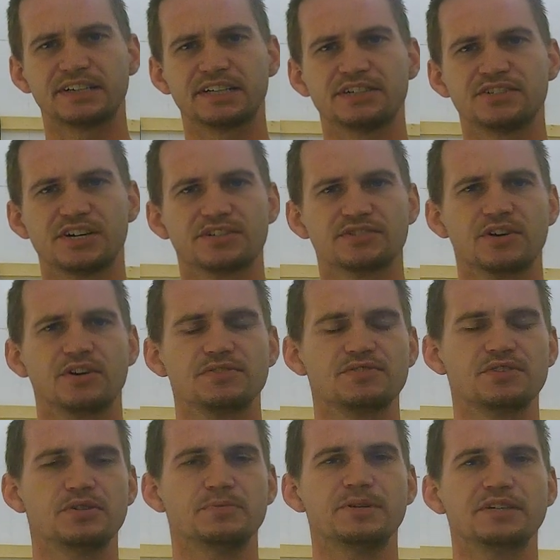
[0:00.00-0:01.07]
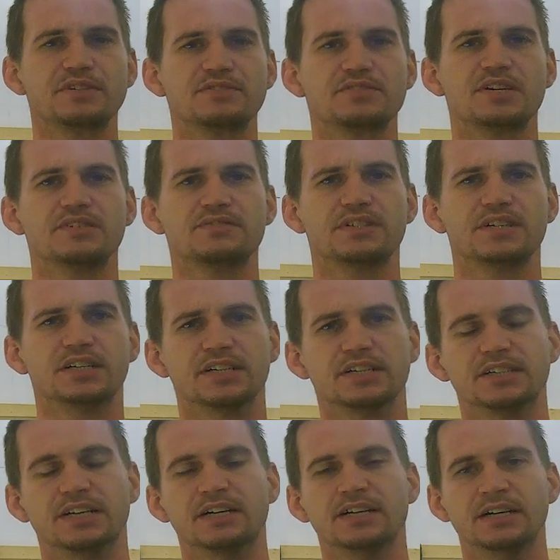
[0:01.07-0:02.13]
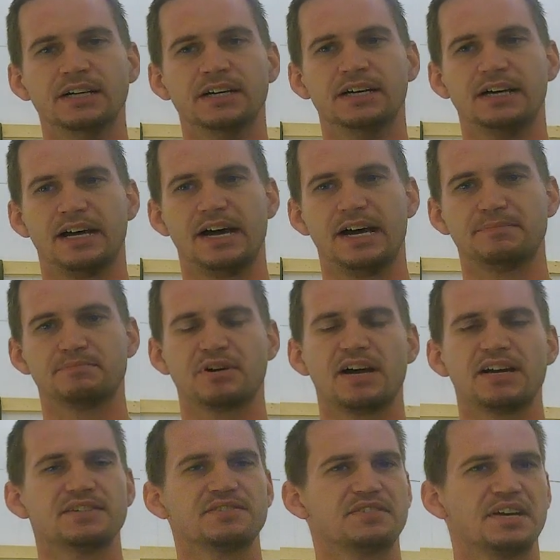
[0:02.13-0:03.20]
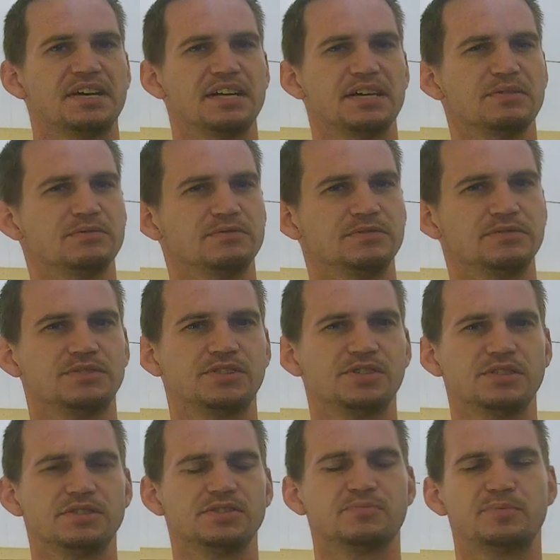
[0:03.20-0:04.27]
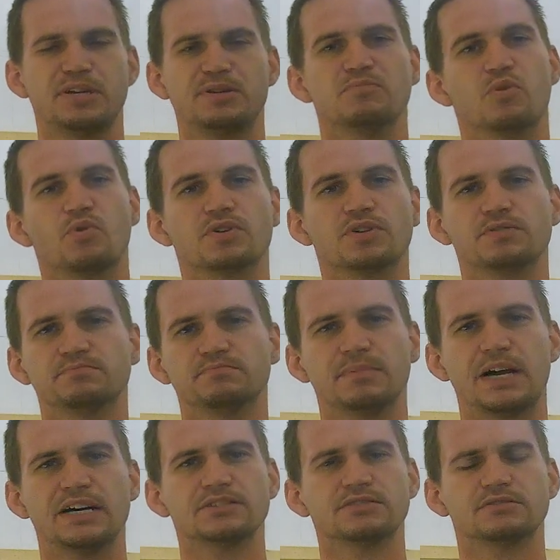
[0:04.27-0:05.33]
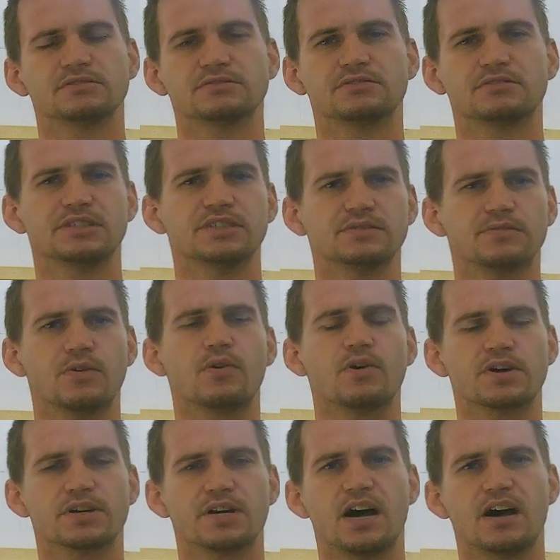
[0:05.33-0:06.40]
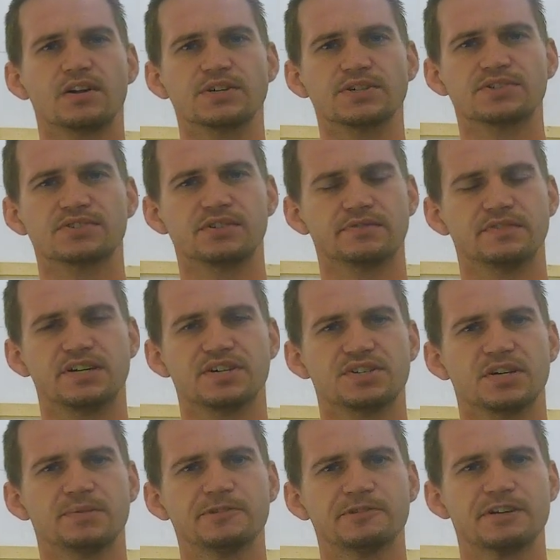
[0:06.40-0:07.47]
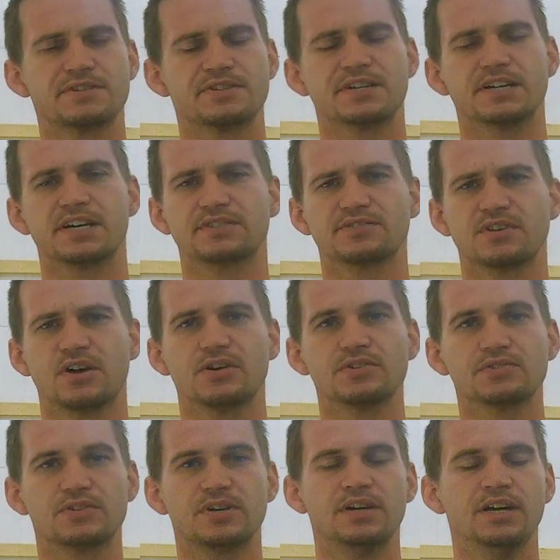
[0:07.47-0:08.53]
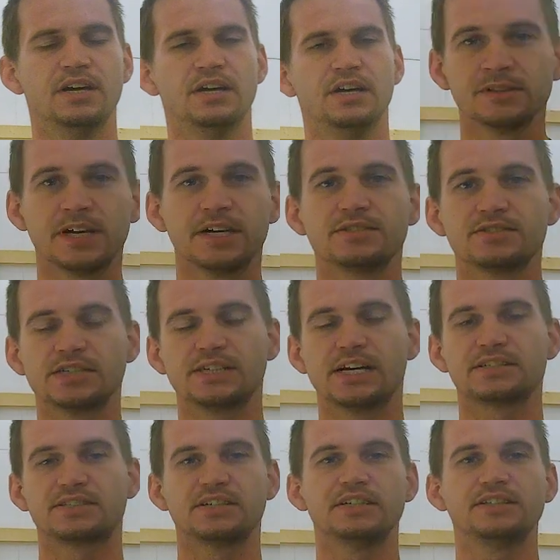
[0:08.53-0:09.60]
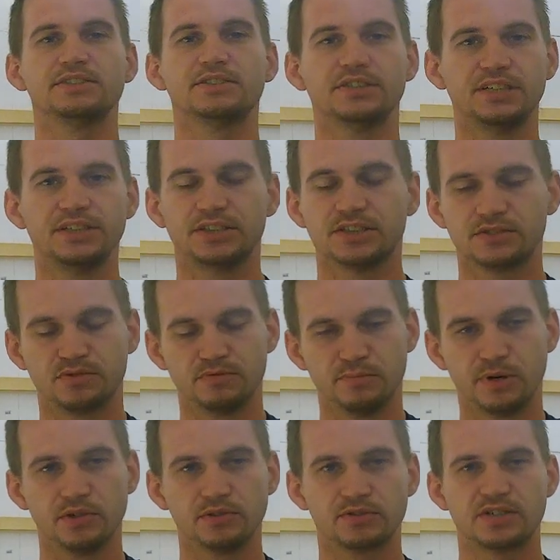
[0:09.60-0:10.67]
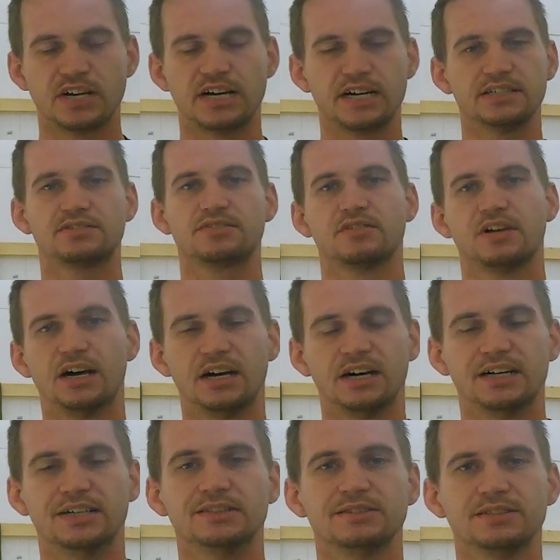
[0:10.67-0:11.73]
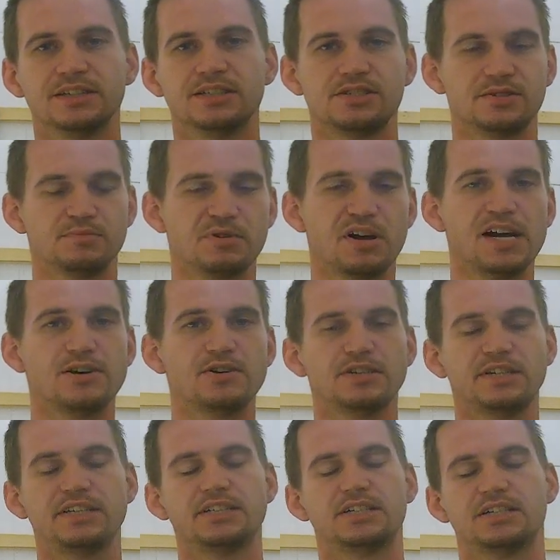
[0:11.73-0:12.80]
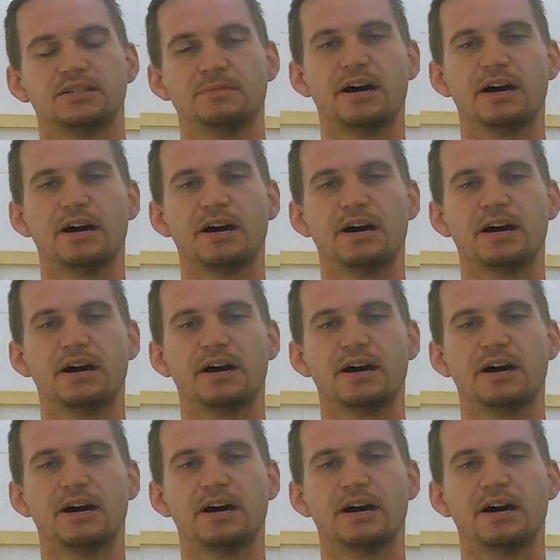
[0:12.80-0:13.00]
to get your exhaust tubing and stuff done. I'd probably say it shouldn't spend more than about $300 or $400 to finish up the rest of the exhaust. Okay, so the next thing you're gonna need this for both sides is you're probably gonna need to